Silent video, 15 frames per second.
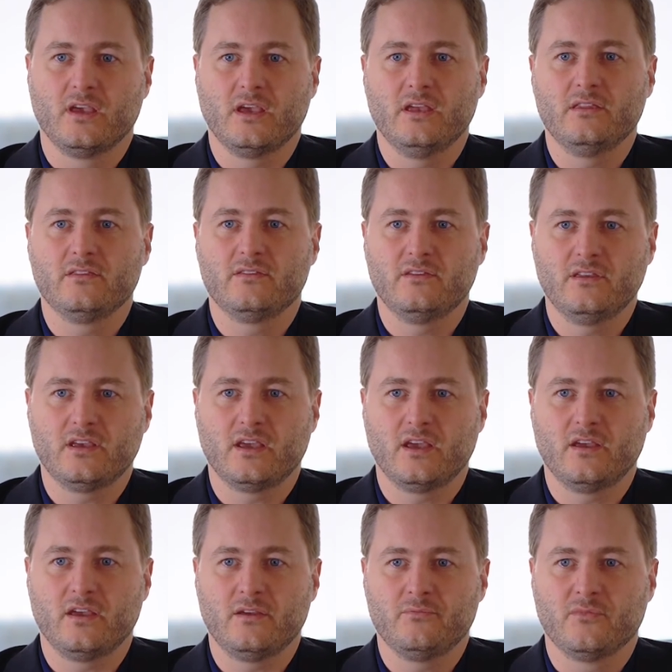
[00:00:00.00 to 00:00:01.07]
In
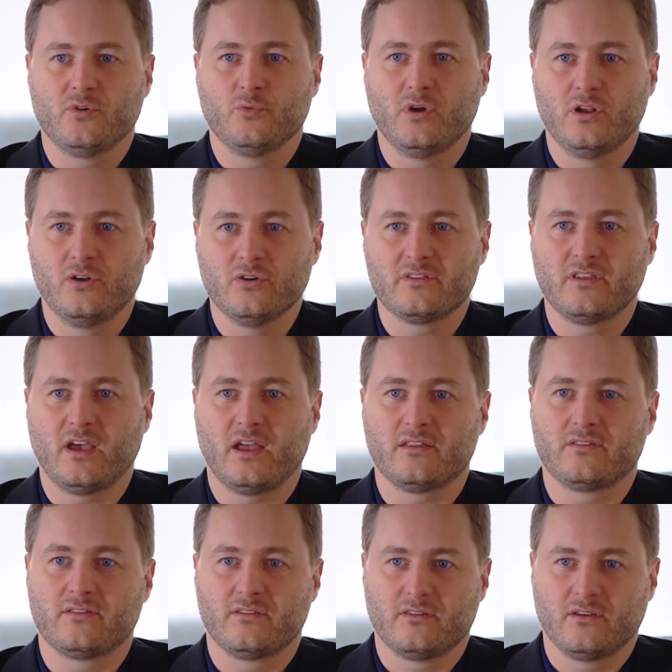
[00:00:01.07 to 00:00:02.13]
TDK, we looked
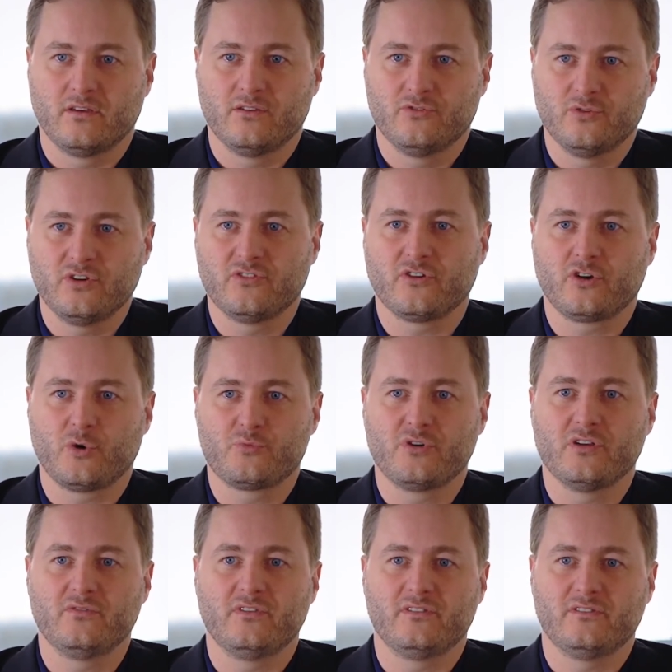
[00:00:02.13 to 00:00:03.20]
at doing the
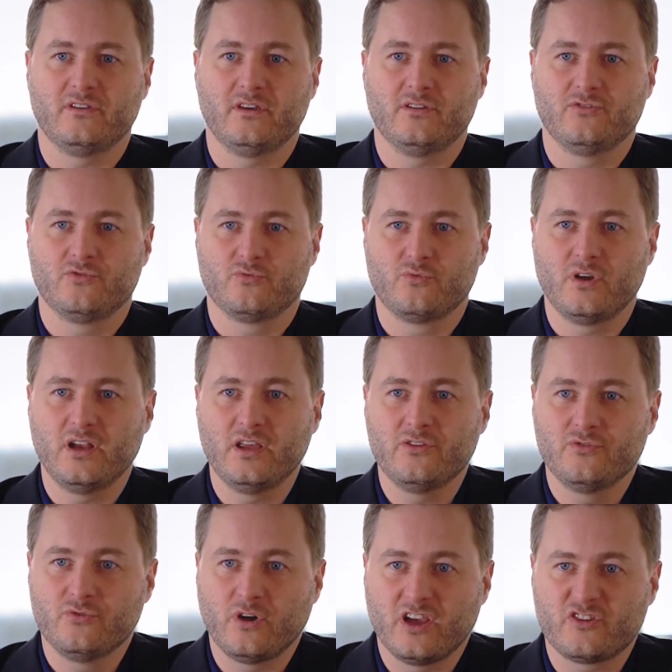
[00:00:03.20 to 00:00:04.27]
corporate VC to really
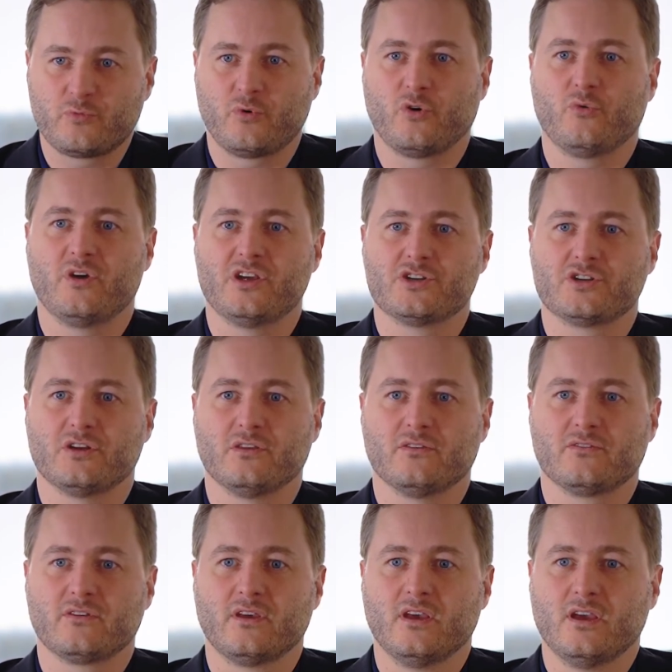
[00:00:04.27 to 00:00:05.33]
do
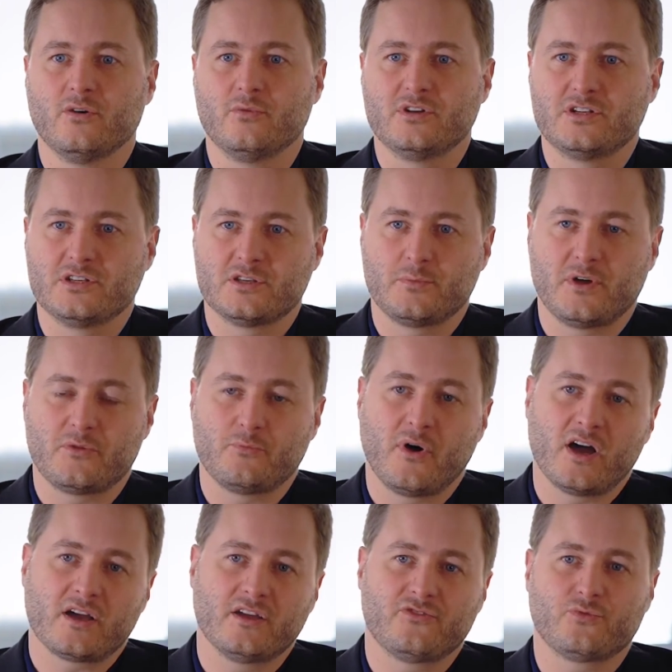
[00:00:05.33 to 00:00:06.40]
explorations, which is about
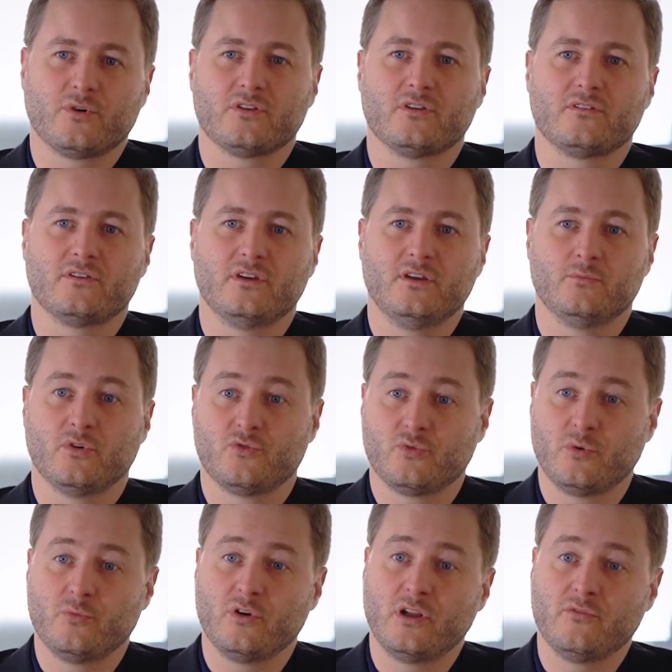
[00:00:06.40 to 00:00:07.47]
markets we're not in, but
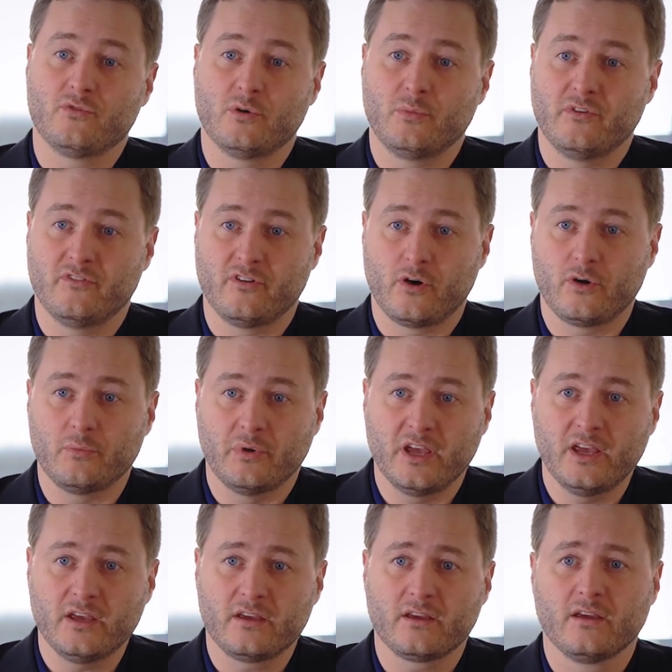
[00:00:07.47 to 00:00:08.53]
we believe will be very
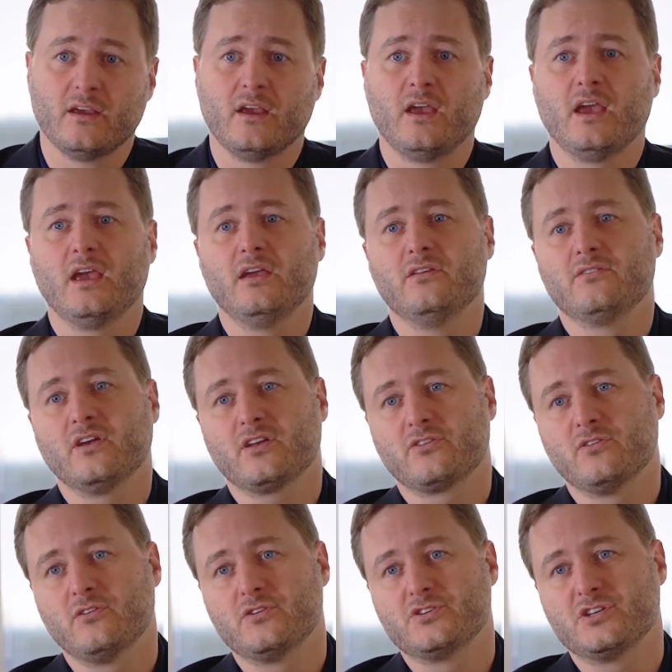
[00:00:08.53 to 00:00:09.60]
big, in
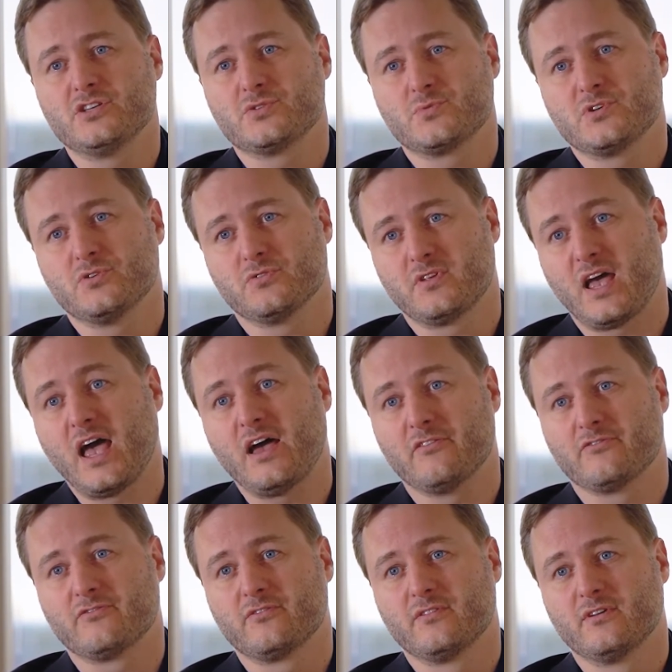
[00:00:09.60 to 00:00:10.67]
technologies we don't
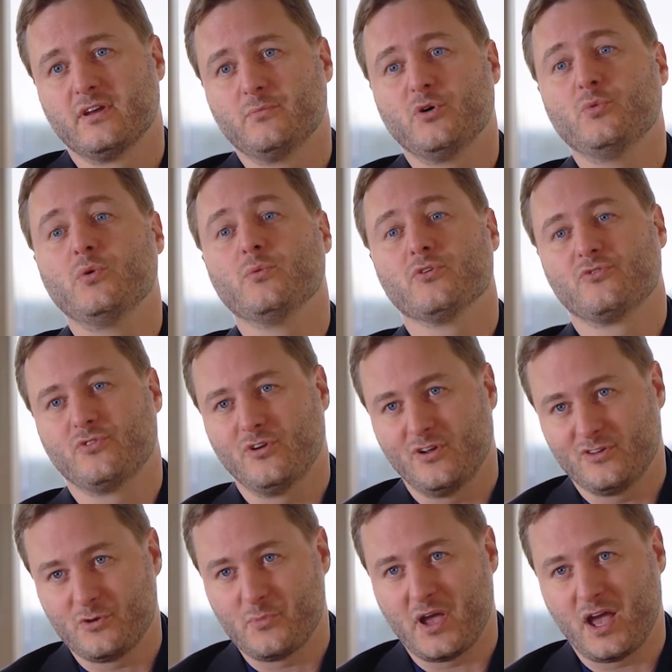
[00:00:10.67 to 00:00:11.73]
have, but we want to
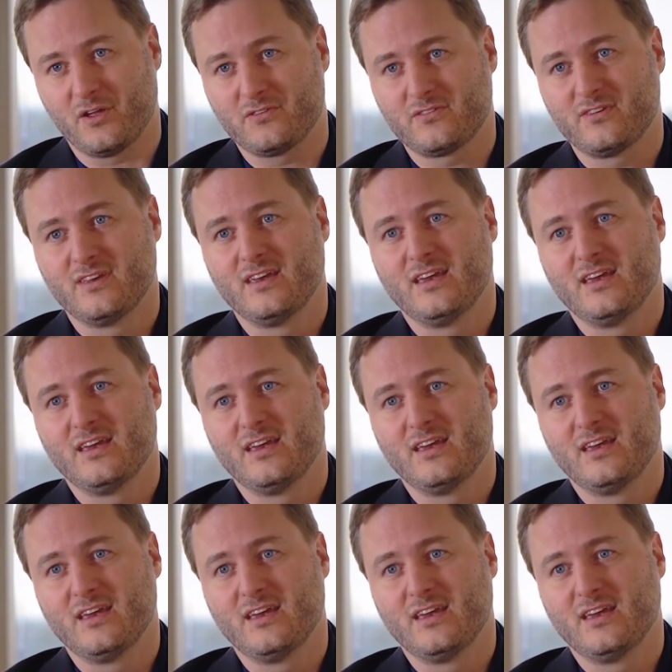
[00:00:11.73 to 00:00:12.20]
learn about.